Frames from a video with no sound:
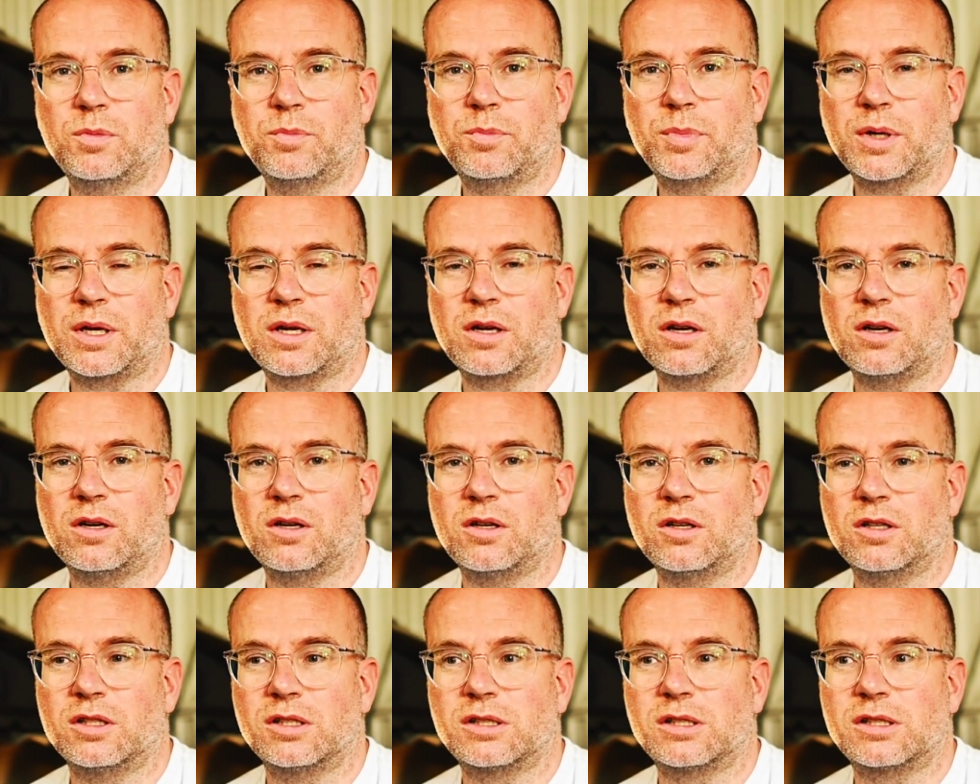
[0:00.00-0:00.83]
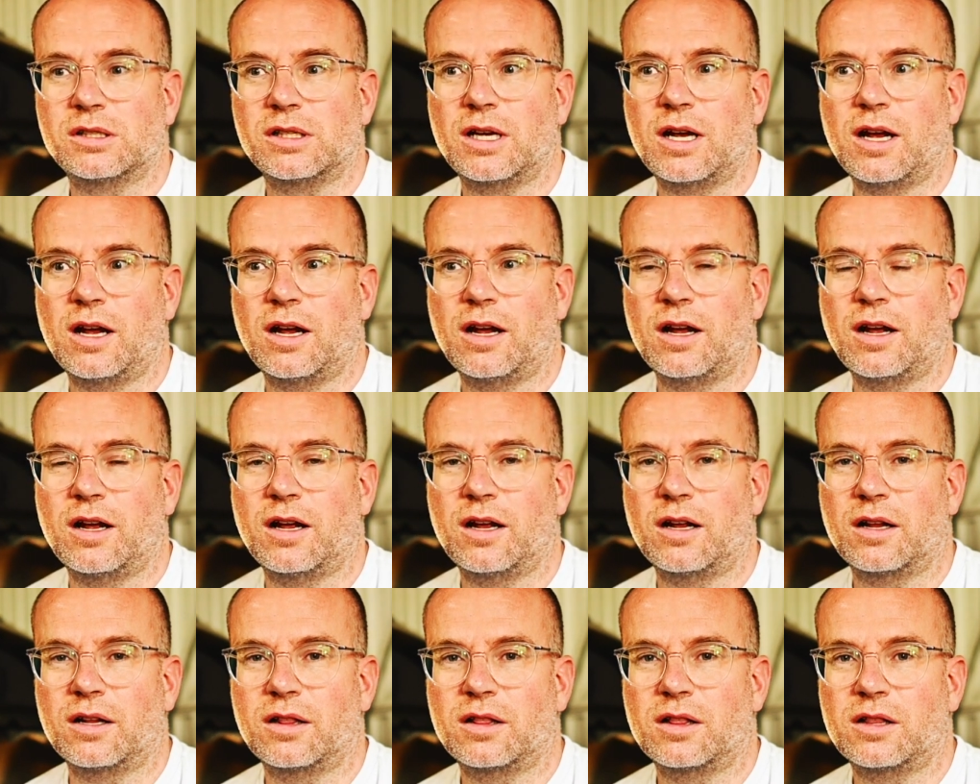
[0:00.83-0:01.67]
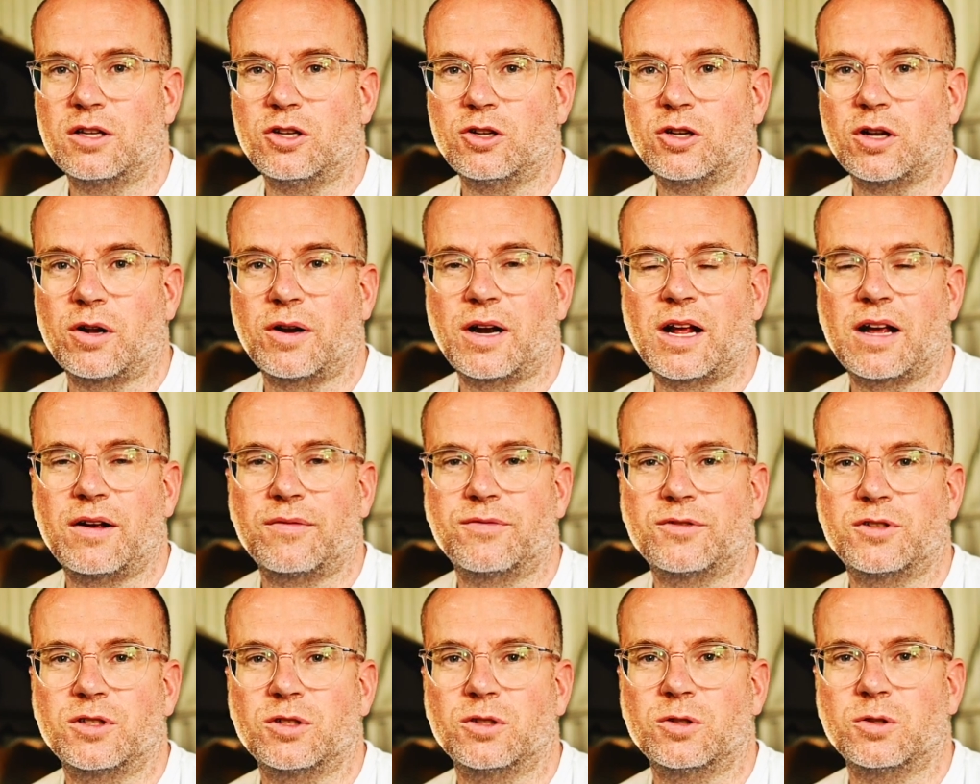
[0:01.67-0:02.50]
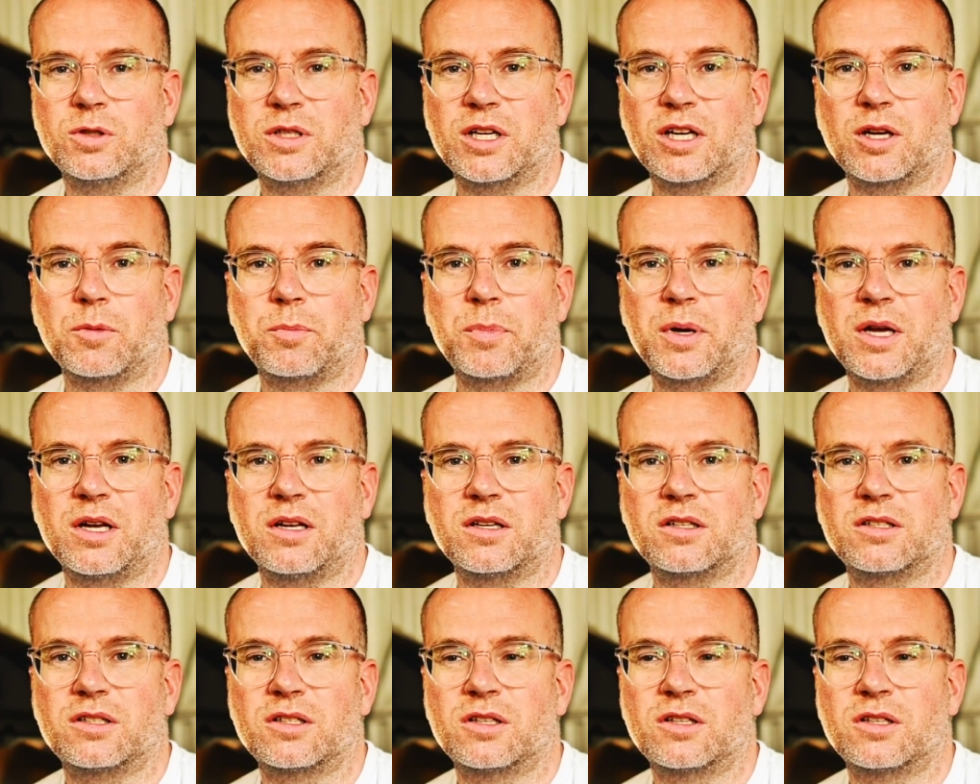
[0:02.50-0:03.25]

because uh, you don't have to dig a pit